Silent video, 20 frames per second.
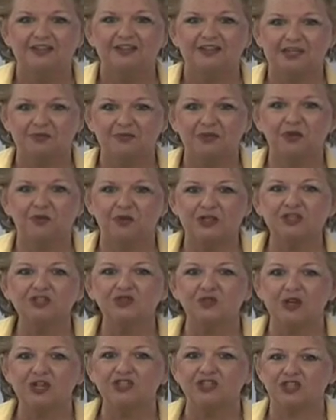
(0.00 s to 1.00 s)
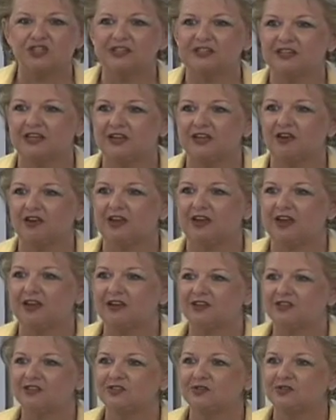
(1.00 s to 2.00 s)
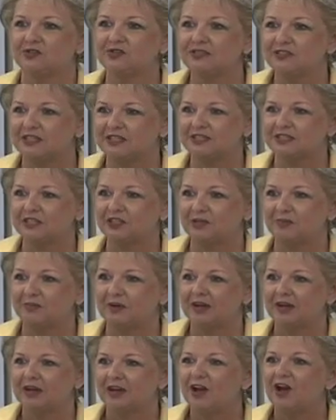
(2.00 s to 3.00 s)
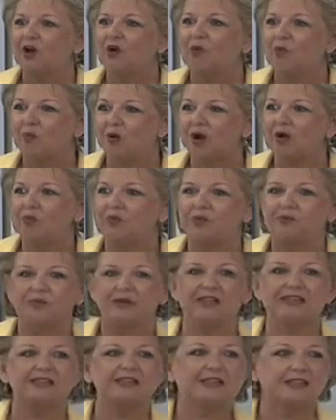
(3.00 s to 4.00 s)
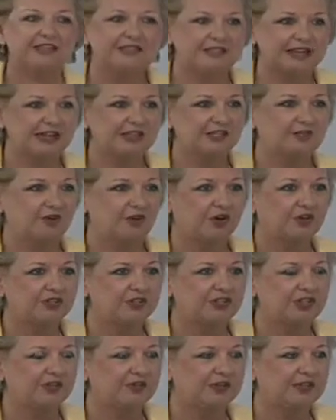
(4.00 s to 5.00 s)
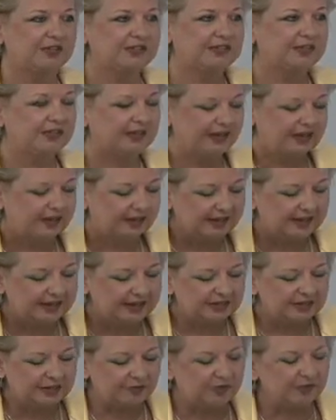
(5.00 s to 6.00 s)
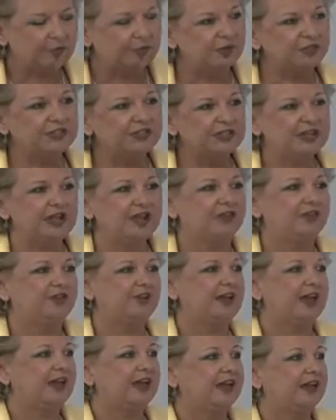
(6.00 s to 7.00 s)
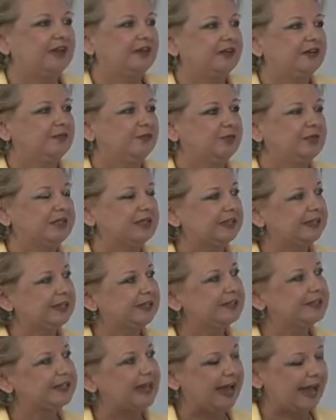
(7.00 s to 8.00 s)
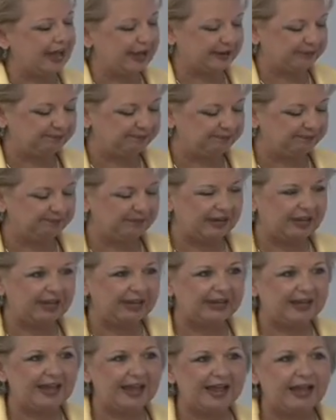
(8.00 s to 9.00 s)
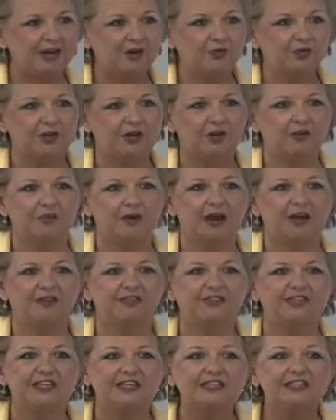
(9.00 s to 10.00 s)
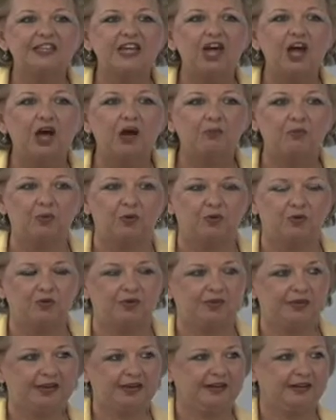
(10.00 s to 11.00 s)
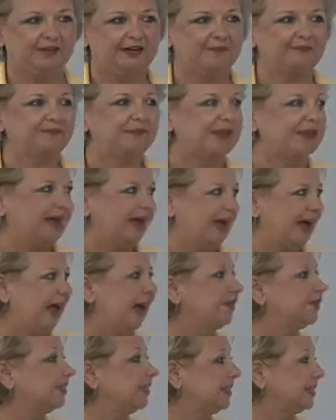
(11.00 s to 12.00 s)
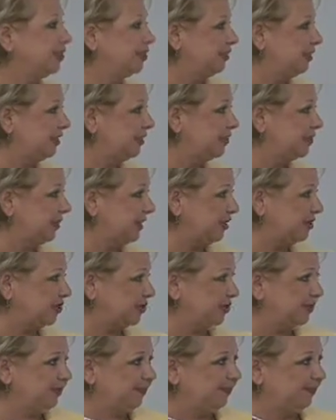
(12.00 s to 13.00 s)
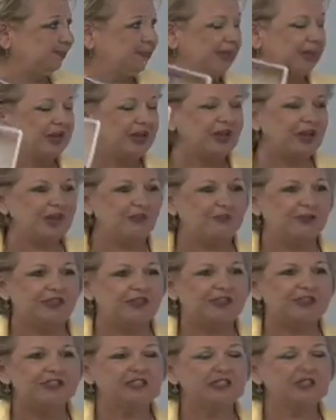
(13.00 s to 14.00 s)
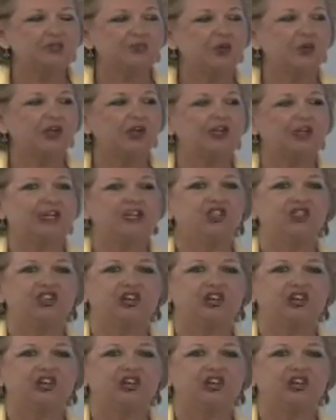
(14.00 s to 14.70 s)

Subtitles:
some of the restrictions in our county school system, what would be the success for our students. So we pulled together and we did a design, and it kind of went around this couple, and I'll send you this picture. But this is Brooklyn and